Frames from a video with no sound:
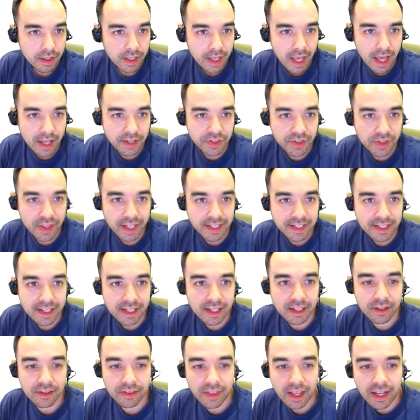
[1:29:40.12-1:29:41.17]
Yeah, so that's
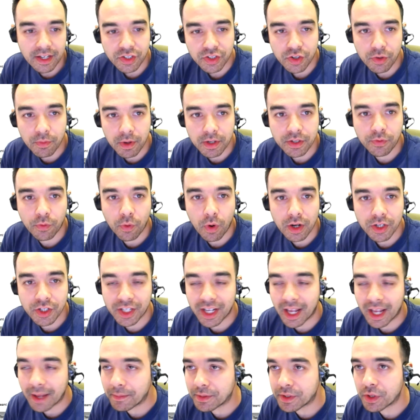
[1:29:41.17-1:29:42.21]
it. Thanks so much for
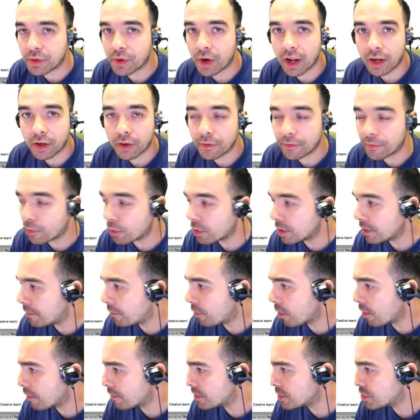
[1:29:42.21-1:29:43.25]
watching episode
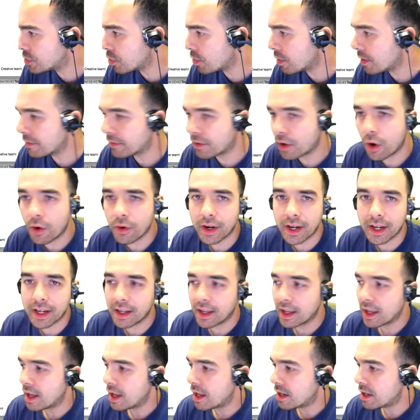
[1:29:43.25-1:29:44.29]
144 of The Joy of
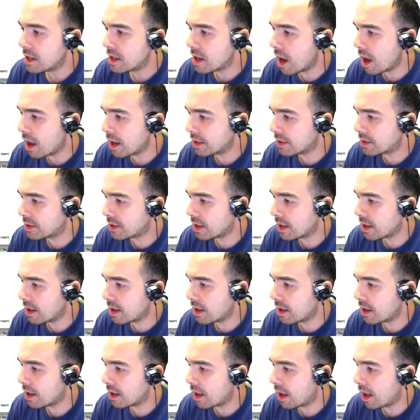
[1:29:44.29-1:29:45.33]
Coding. Not
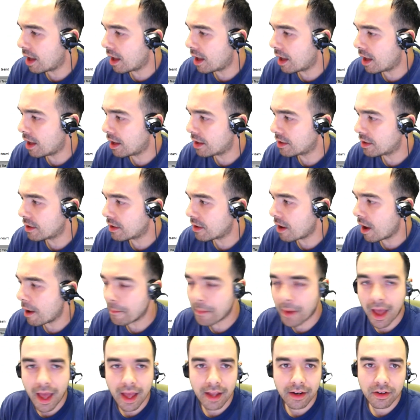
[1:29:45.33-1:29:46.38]
bad.
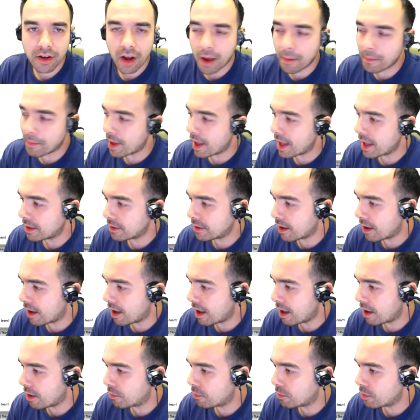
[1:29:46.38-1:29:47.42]

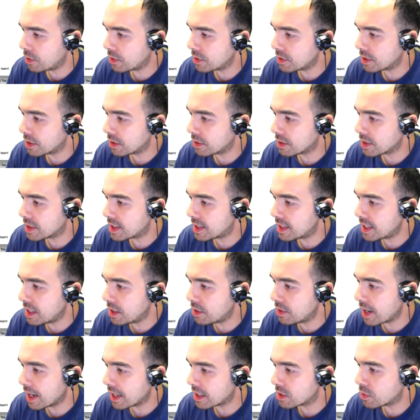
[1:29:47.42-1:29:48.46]
We'll see
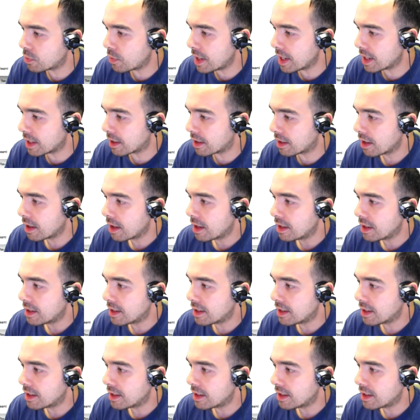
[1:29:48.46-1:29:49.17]
you next week.